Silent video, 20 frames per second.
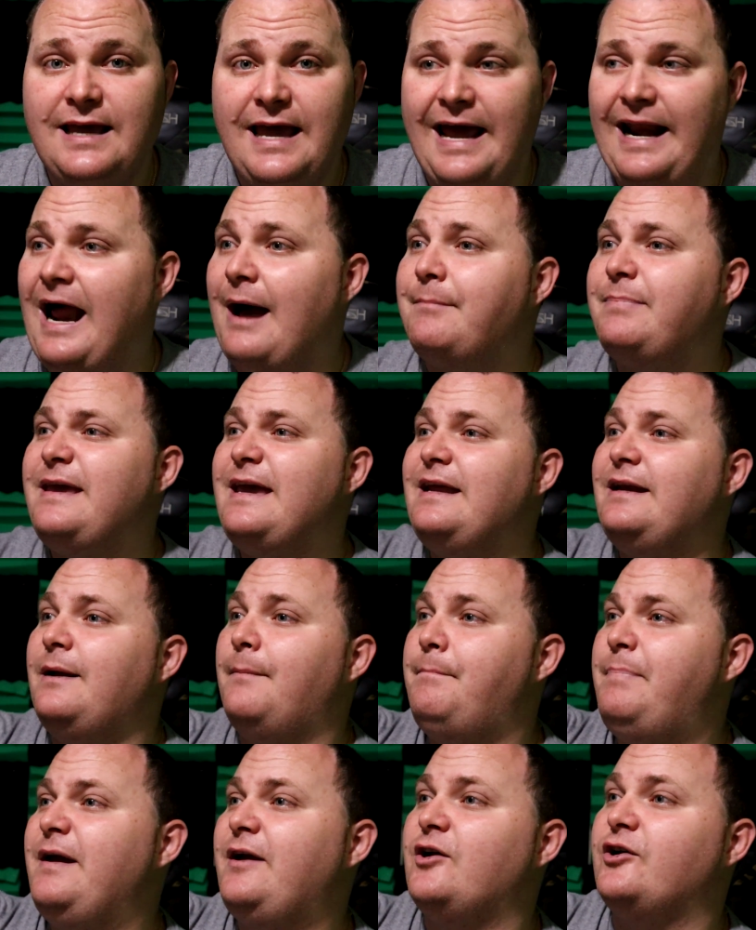and I'm getting a
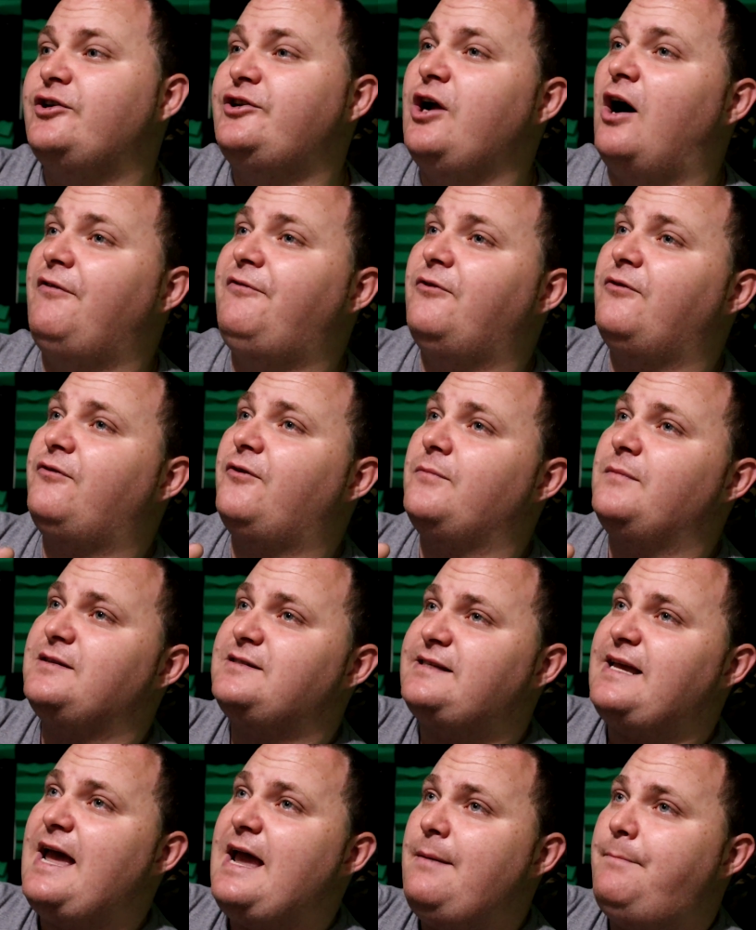bigger duffel from the
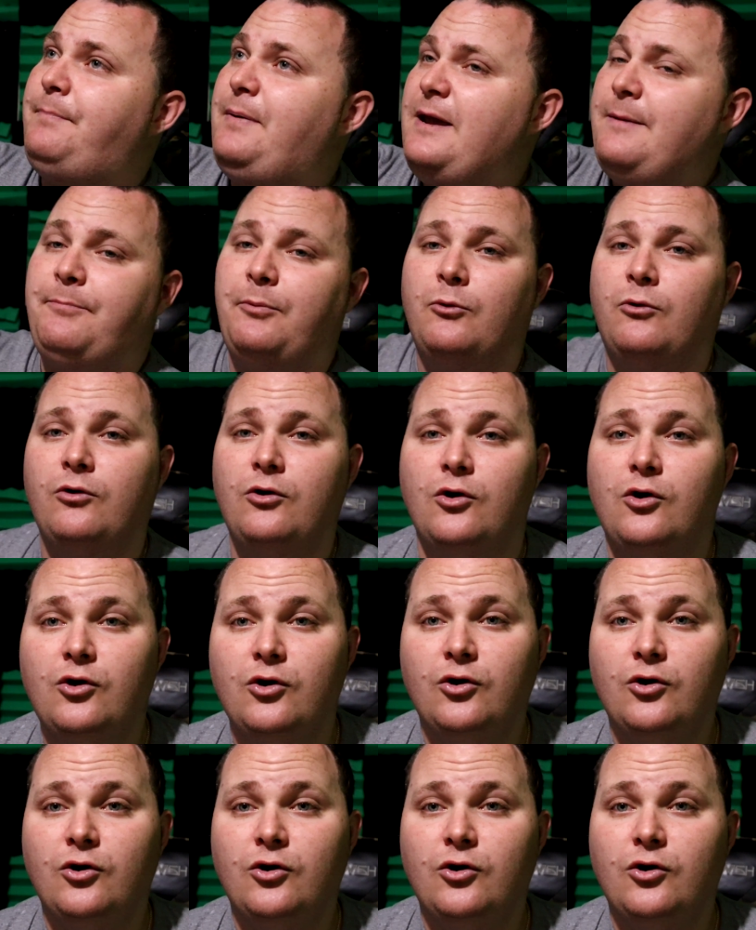same people